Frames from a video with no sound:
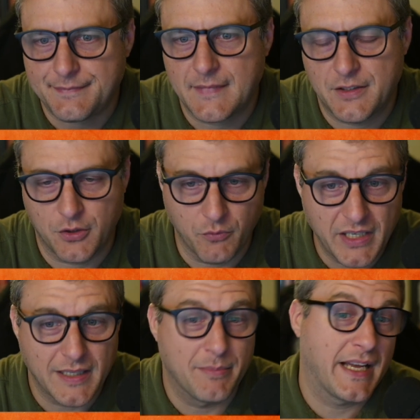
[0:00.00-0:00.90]
So
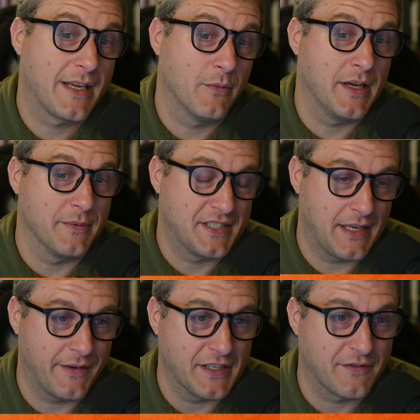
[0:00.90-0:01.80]
really, black and white was
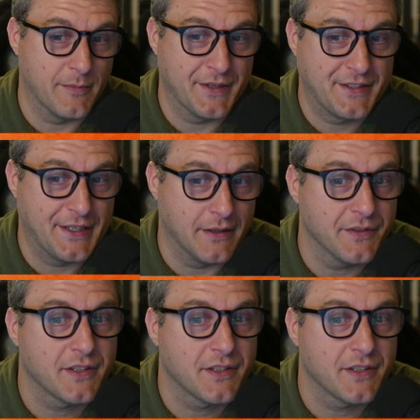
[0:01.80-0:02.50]
saving us from ourselves.